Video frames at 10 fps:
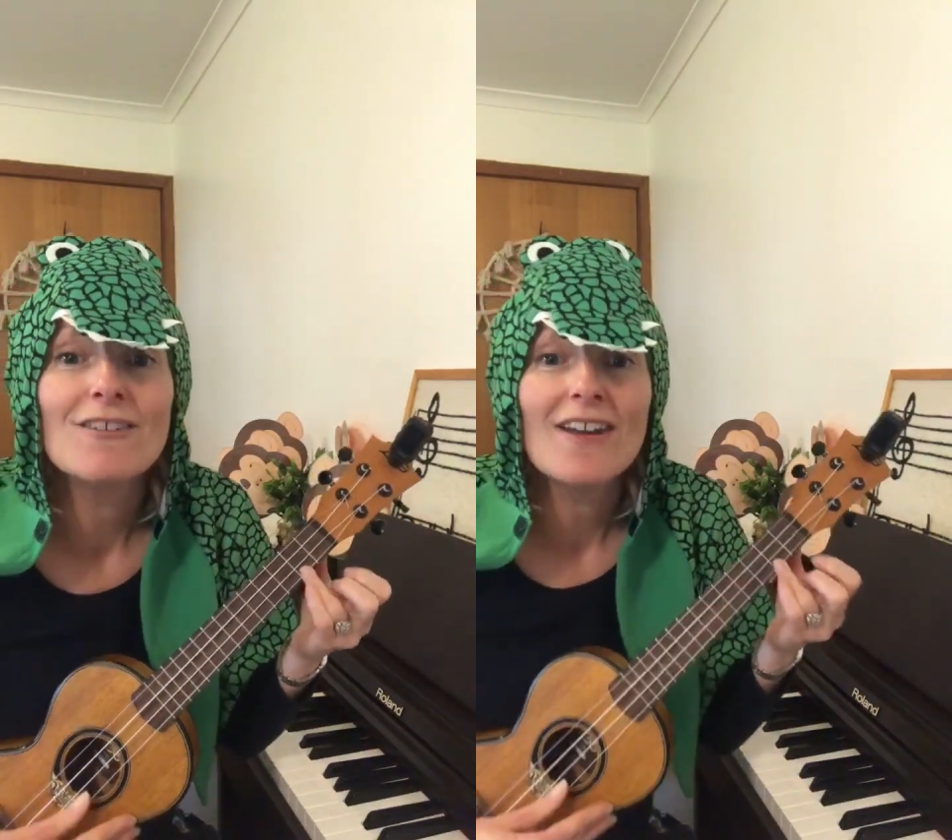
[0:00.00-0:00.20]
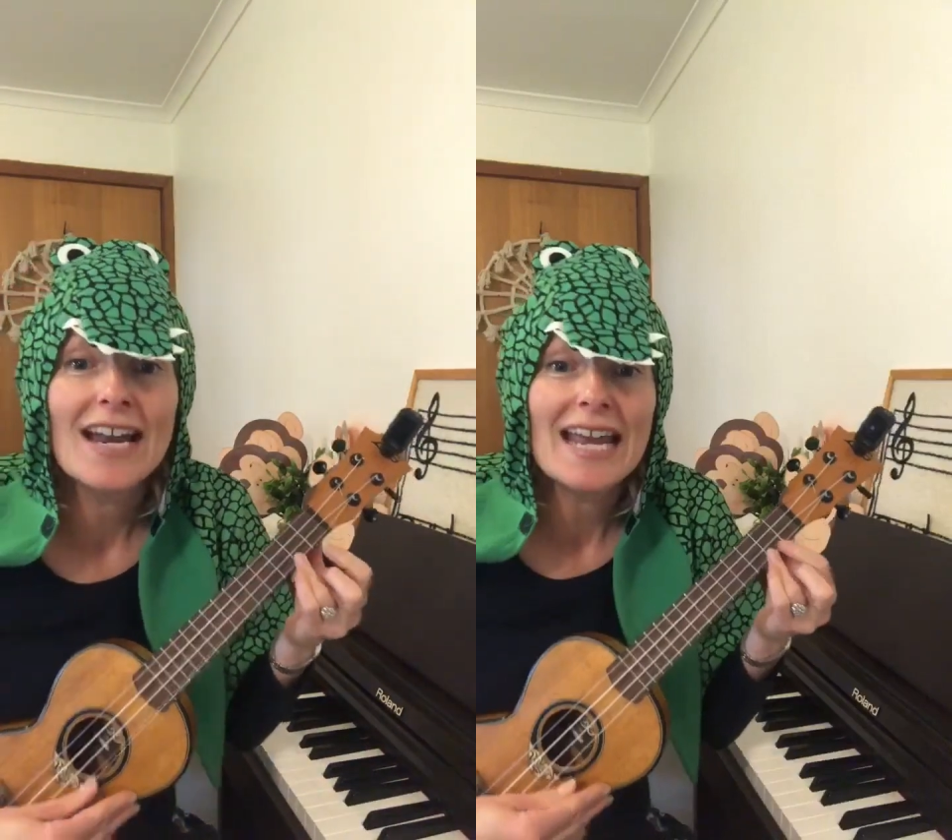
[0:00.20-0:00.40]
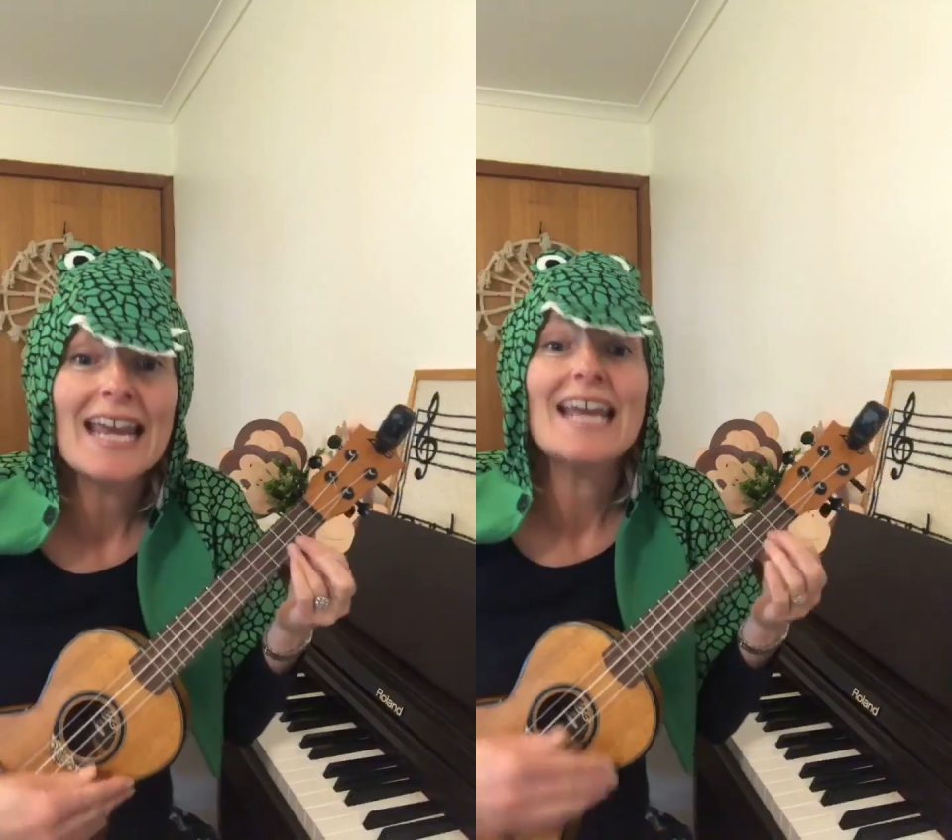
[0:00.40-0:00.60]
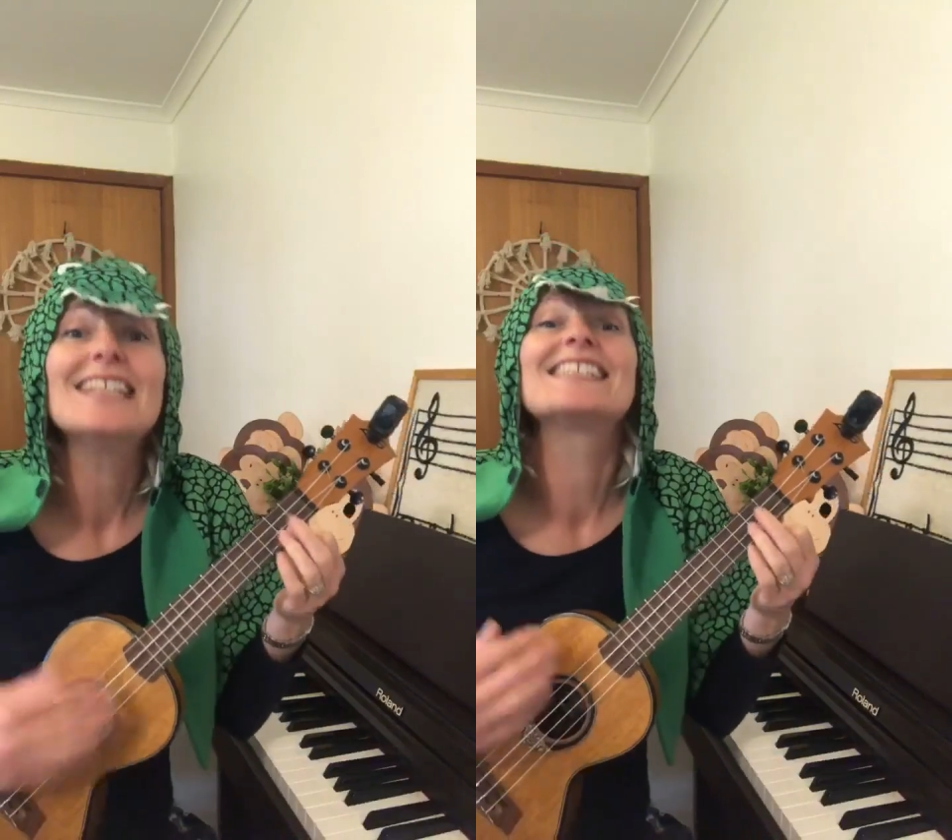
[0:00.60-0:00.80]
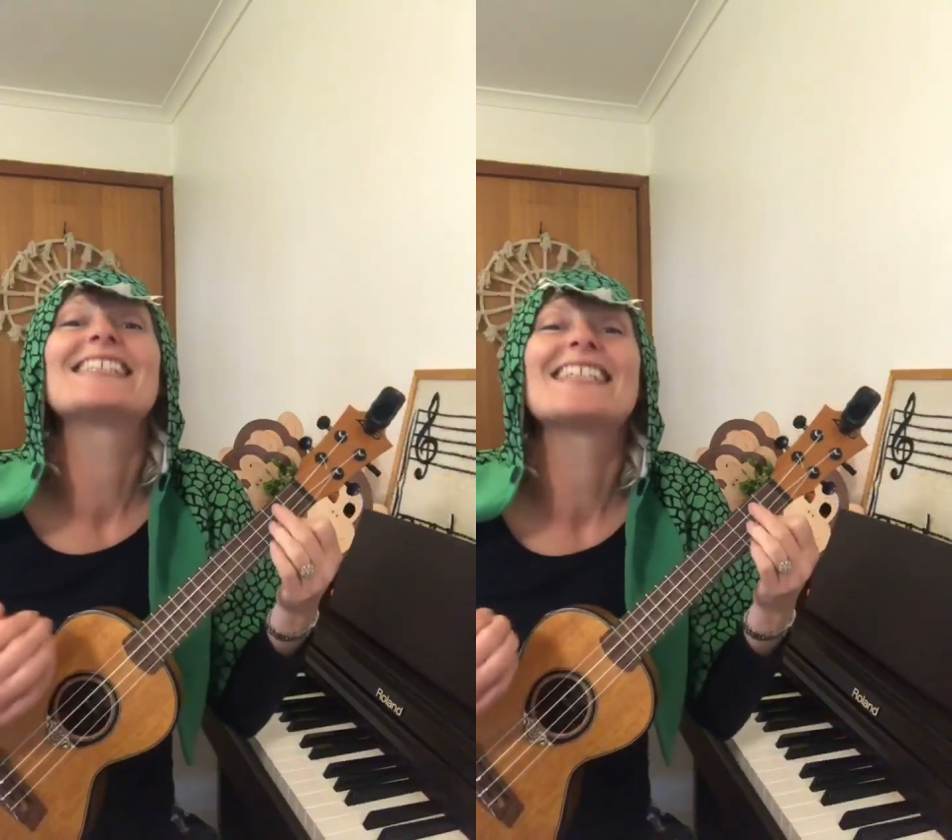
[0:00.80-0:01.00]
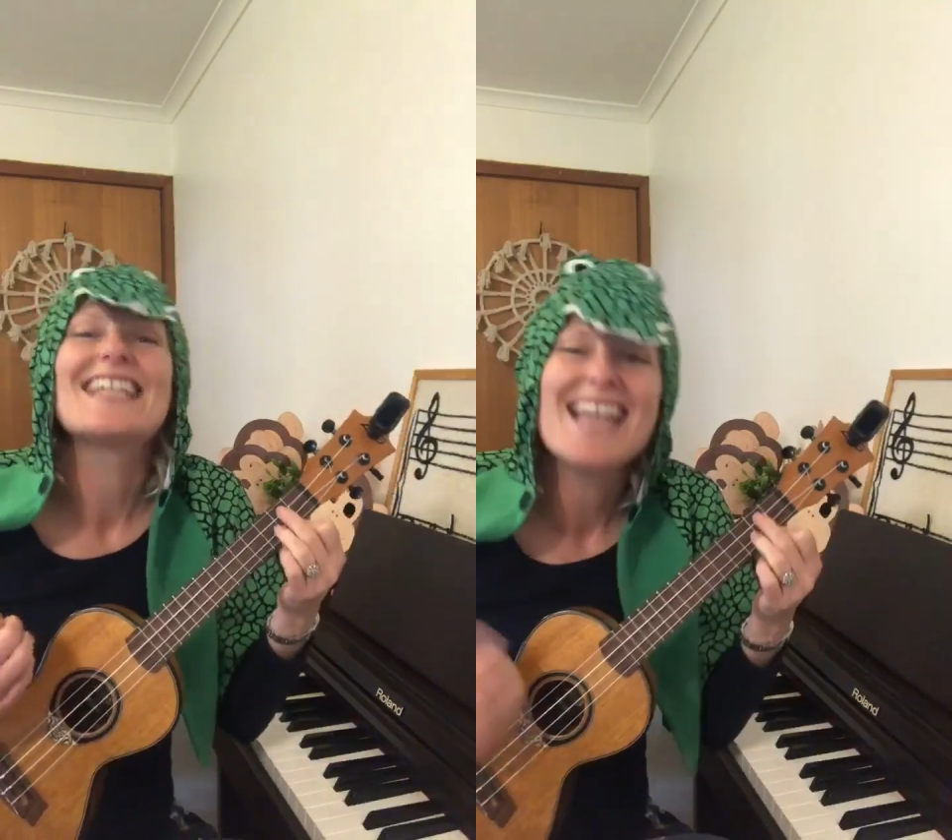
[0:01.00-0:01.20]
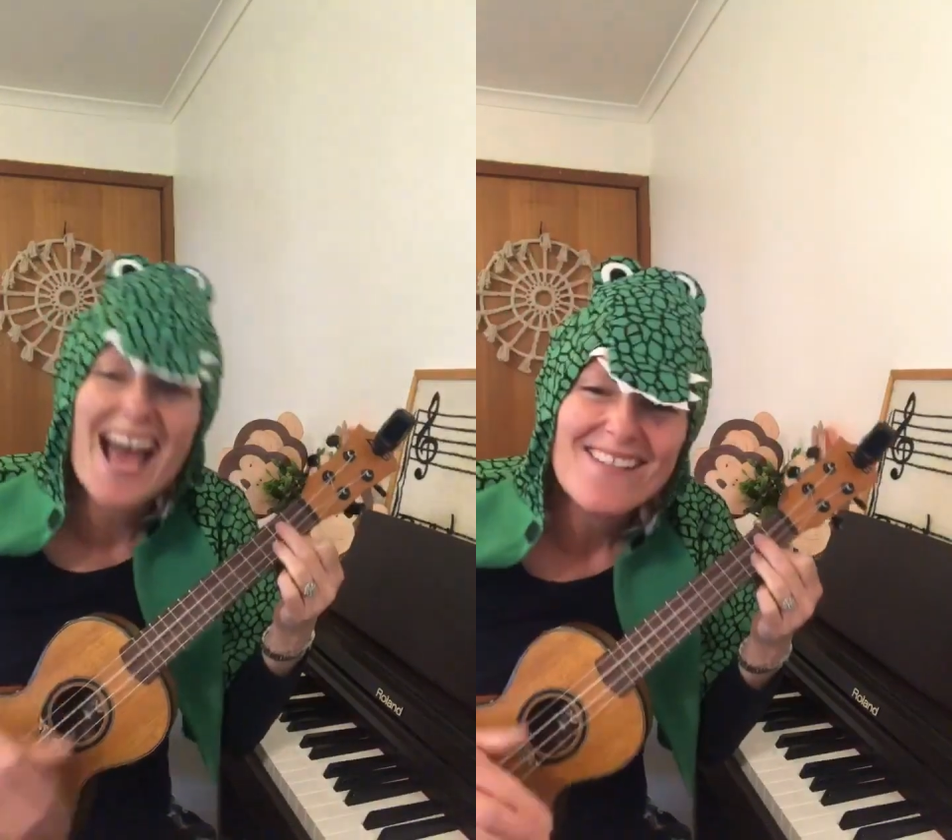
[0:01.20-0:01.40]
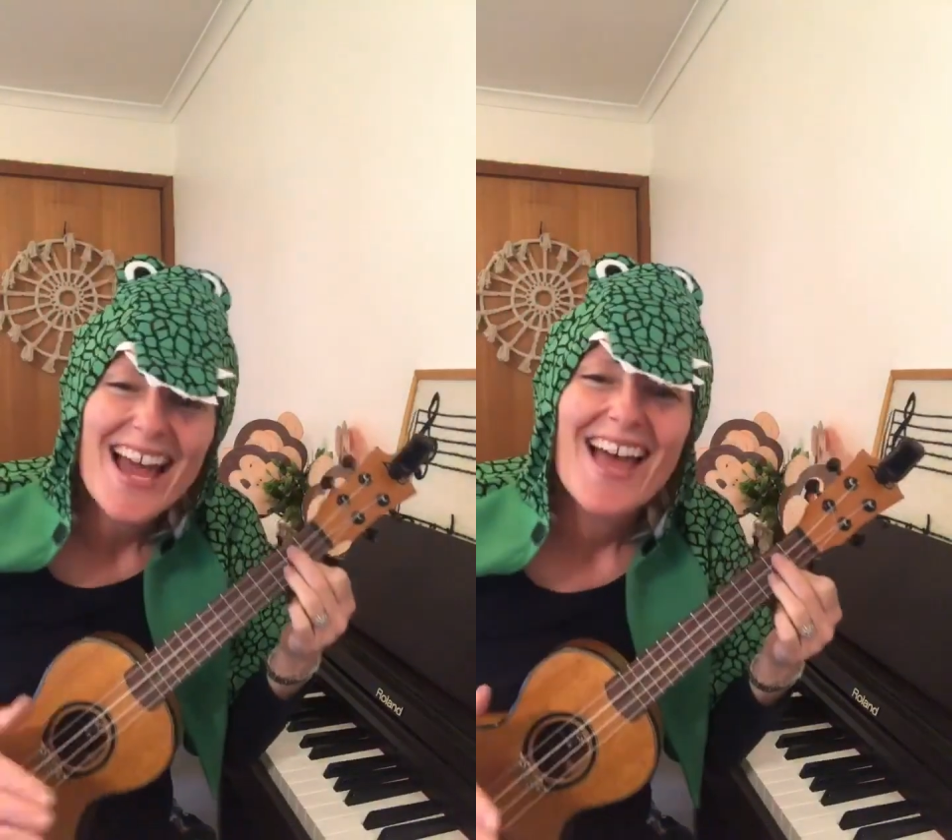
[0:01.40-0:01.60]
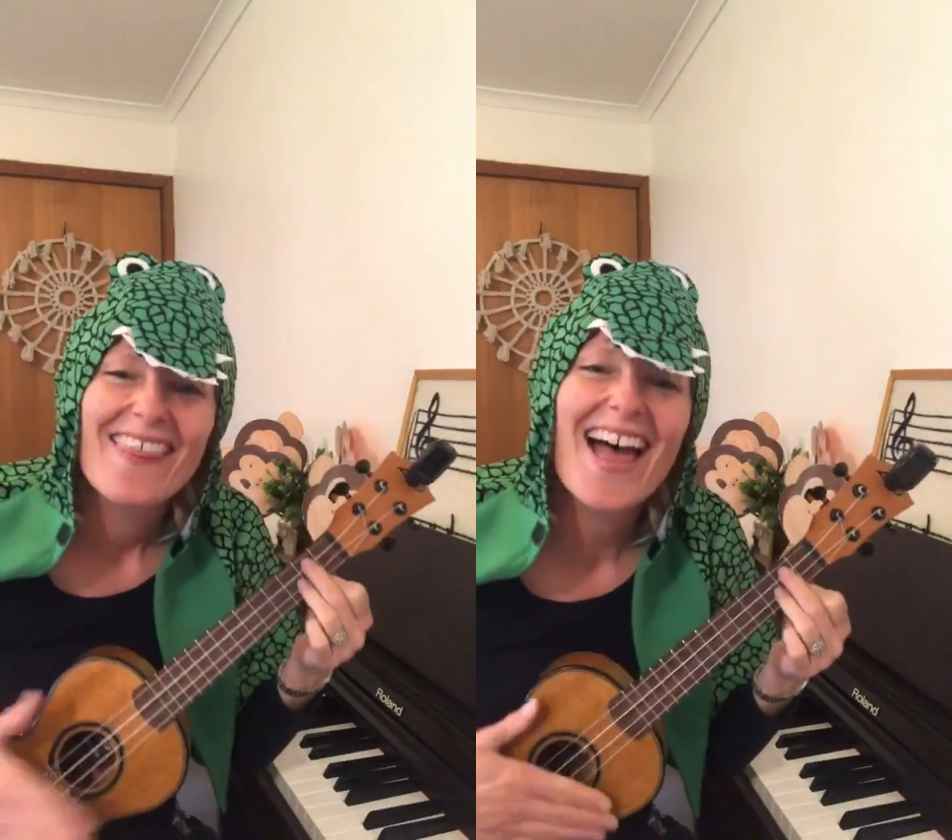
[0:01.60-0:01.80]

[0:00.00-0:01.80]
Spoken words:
Ready, snap,